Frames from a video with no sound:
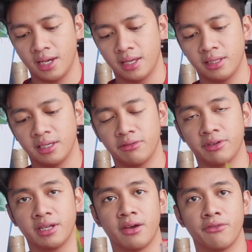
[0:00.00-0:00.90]
and they
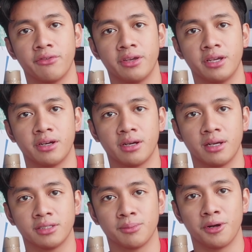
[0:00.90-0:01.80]
even have
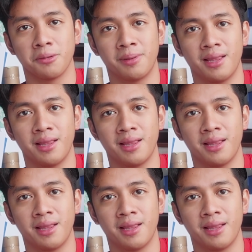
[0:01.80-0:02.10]
here a small